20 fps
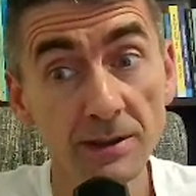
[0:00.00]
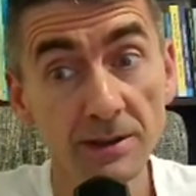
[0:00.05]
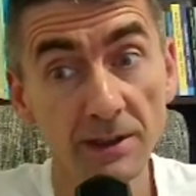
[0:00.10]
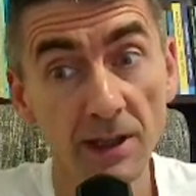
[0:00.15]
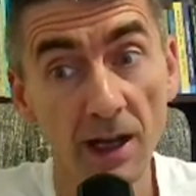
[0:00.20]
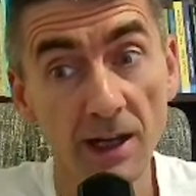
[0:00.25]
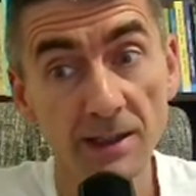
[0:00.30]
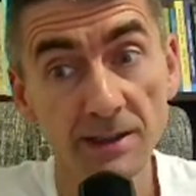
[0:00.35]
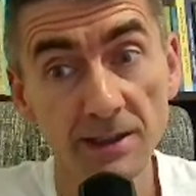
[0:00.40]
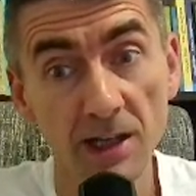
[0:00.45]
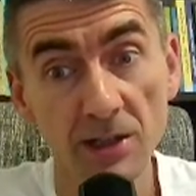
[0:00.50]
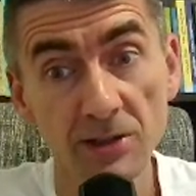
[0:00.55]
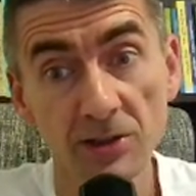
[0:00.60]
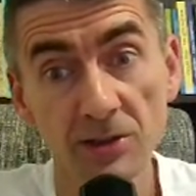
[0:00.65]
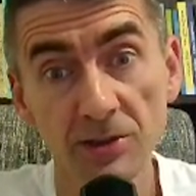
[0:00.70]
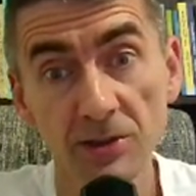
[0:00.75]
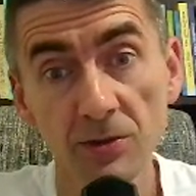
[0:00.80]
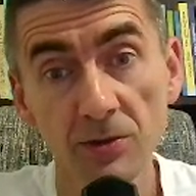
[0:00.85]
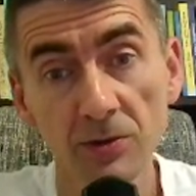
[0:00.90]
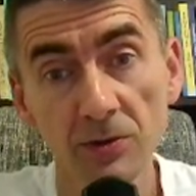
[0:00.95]
I suggest
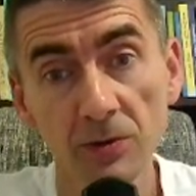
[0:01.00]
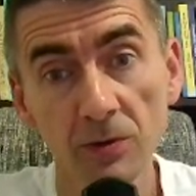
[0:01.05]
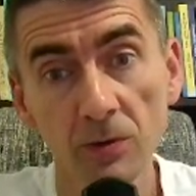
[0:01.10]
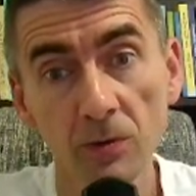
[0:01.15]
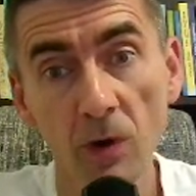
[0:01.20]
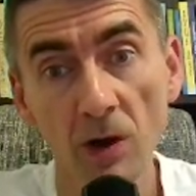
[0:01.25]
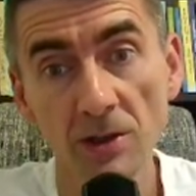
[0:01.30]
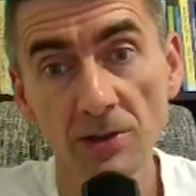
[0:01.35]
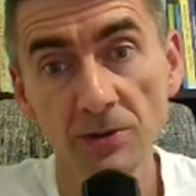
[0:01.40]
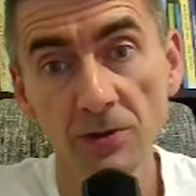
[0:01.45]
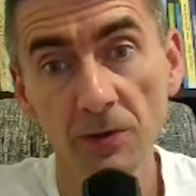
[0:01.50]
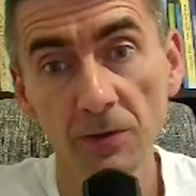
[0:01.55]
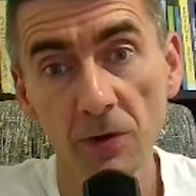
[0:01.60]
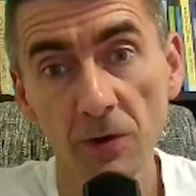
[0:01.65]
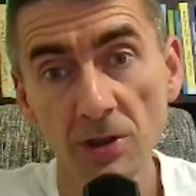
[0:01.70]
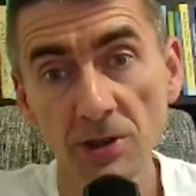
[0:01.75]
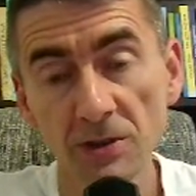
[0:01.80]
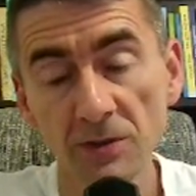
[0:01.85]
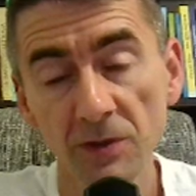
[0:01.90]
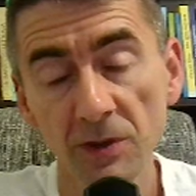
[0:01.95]
you to watch the
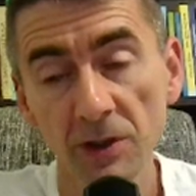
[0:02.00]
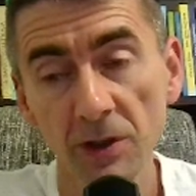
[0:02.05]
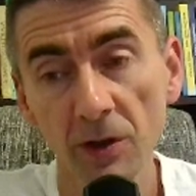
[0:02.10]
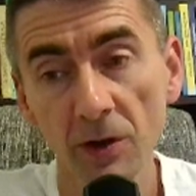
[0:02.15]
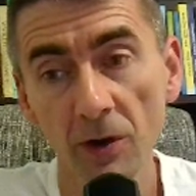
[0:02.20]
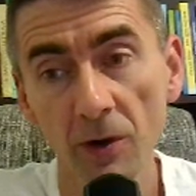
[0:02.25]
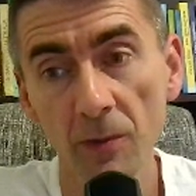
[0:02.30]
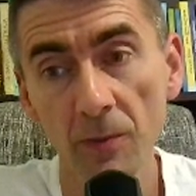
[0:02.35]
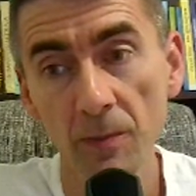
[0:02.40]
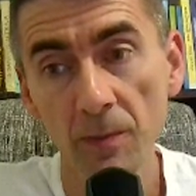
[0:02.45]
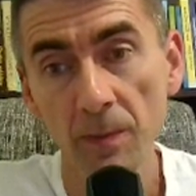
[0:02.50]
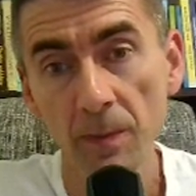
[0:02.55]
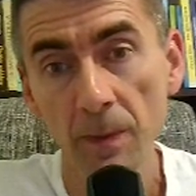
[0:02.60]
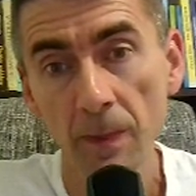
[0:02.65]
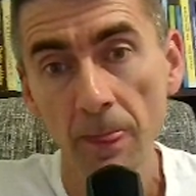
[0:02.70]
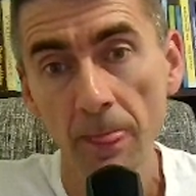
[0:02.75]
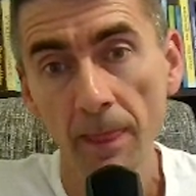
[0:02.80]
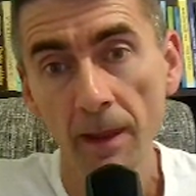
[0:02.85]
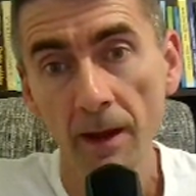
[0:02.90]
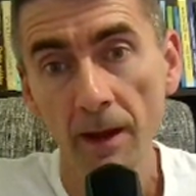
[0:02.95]
first video,
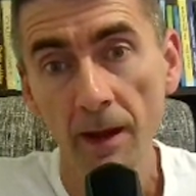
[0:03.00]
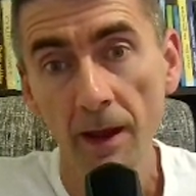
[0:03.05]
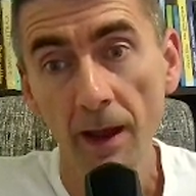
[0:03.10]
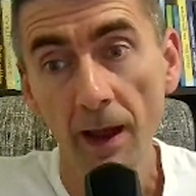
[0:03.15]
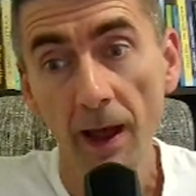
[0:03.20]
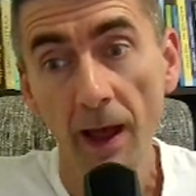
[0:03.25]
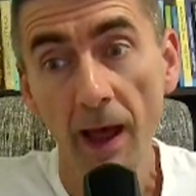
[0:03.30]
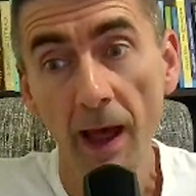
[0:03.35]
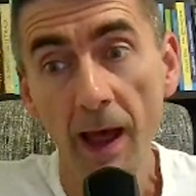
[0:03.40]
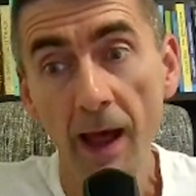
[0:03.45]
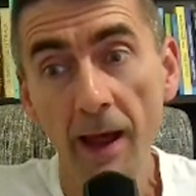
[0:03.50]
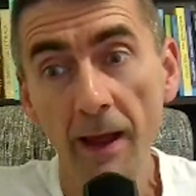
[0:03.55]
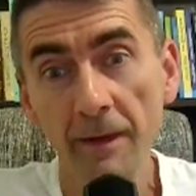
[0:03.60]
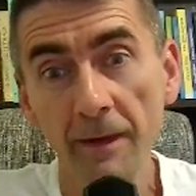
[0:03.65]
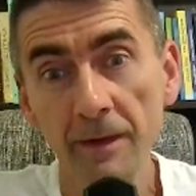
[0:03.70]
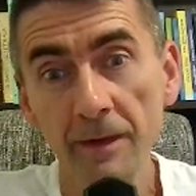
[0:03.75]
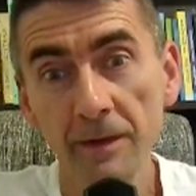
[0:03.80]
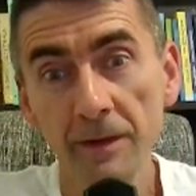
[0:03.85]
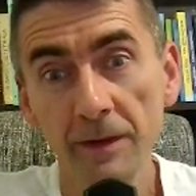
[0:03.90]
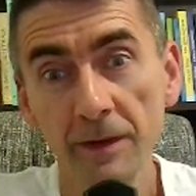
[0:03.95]

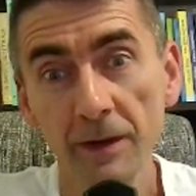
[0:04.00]
and